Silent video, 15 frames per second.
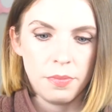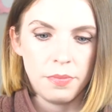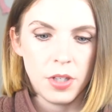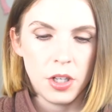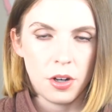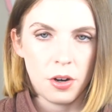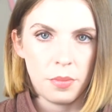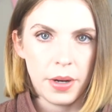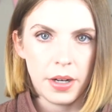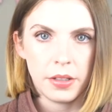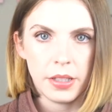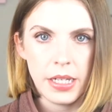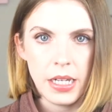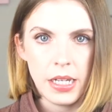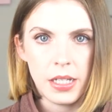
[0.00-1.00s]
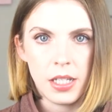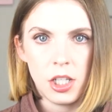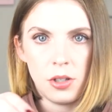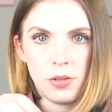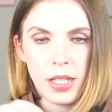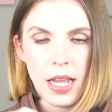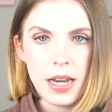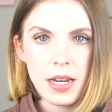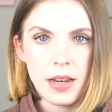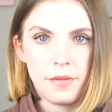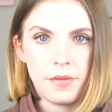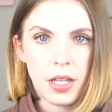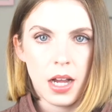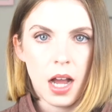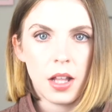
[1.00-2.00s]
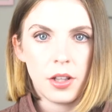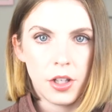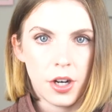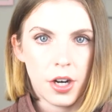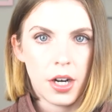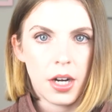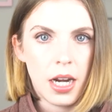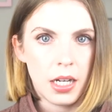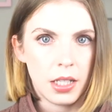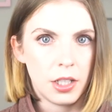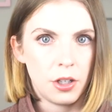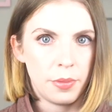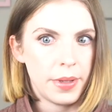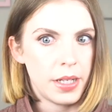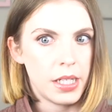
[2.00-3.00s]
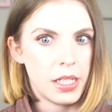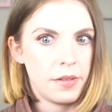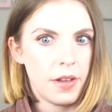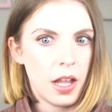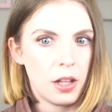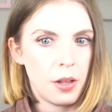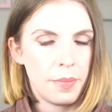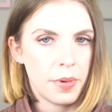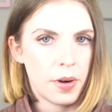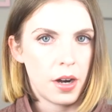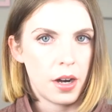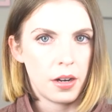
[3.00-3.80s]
you know, barely need to use any of the color and a little bit of developer,